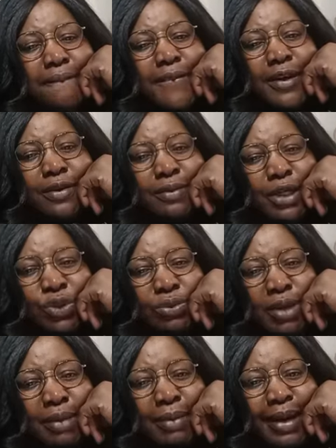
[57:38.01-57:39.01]
elubo
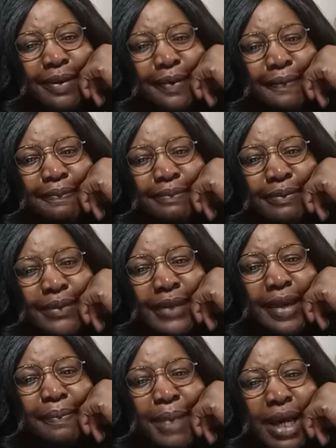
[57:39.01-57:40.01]
ishu papa lo.
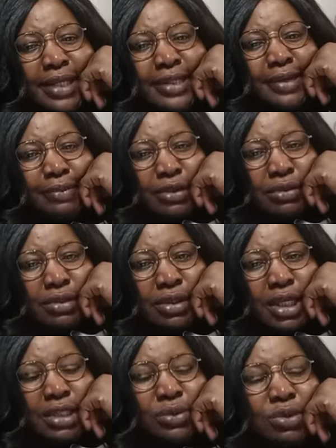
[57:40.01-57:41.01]
Eba and semo,
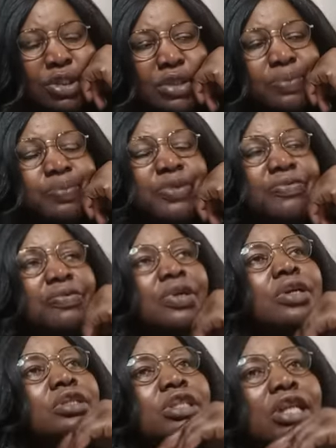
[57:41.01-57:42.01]
that's what she
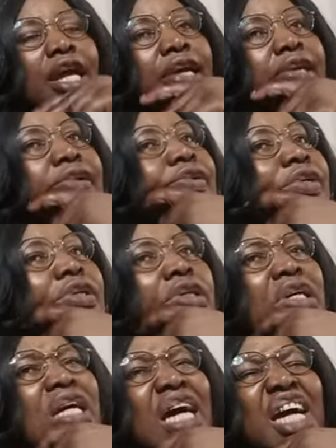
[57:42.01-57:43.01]
prefer, she like.
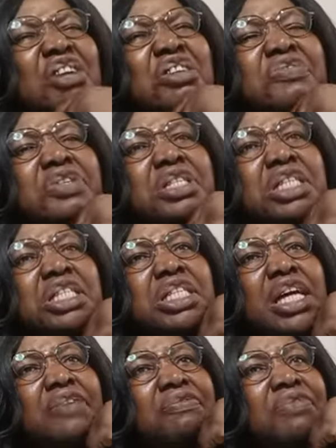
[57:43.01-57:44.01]
I don't even think
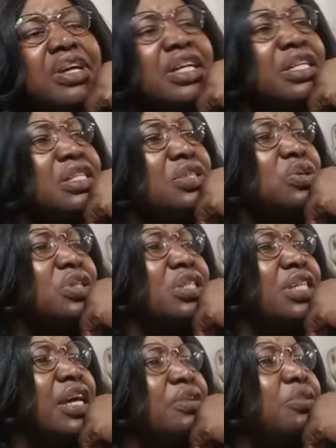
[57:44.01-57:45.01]
she have it. She
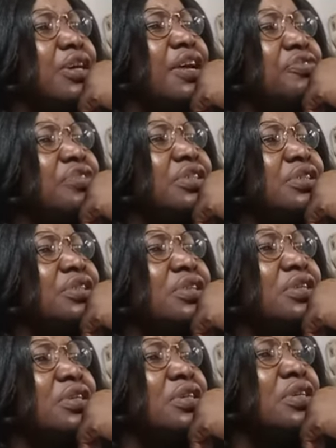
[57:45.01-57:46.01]
oti je elubo lafuri.
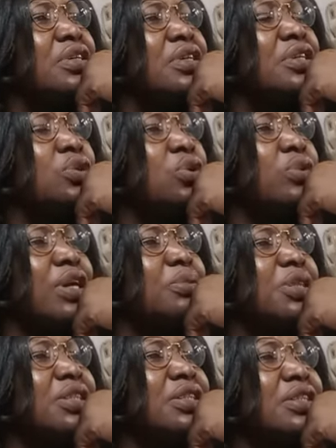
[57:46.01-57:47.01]
Toluwa
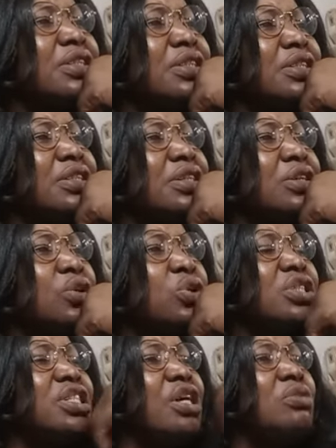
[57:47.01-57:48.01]
ni mi.
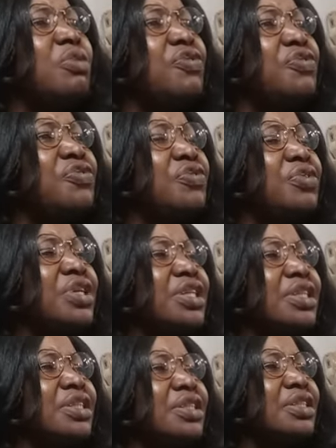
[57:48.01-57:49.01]
Oti je elubo
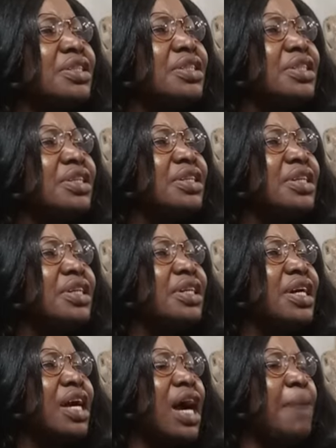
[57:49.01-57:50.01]
fufuri.
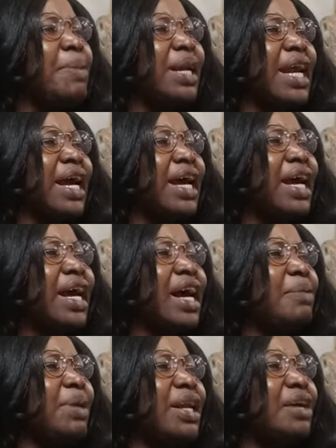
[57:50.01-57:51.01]
Amala.
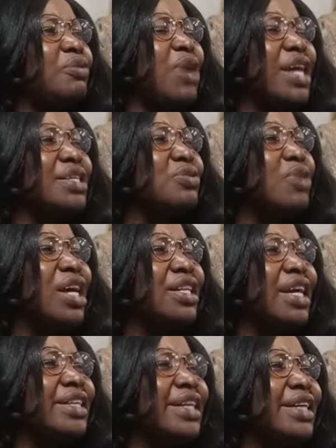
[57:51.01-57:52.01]
Amala white, white
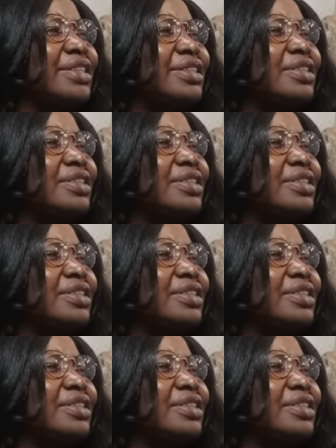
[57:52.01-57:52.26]
like that.